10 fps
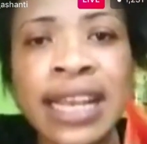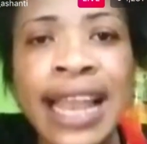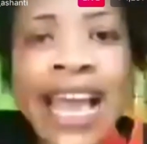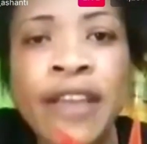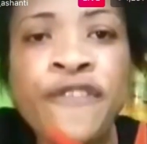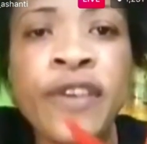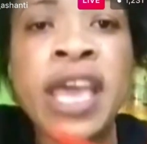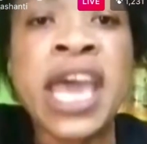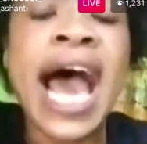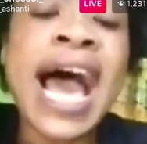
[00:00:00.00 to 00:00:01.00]
easy life,
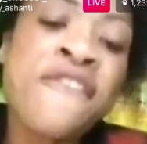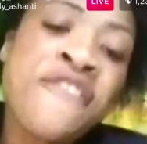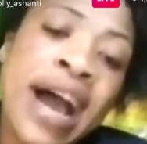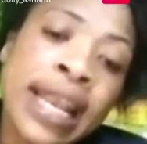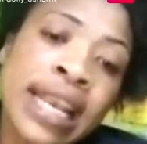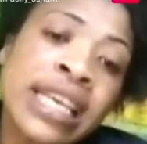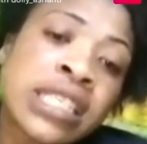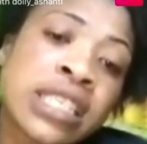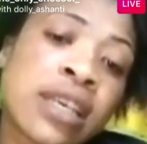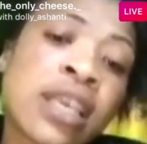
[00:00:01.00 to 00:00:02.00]
Ivany,
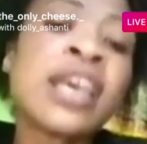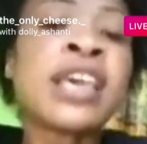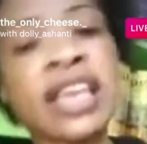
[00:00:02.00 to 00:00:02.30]
listen.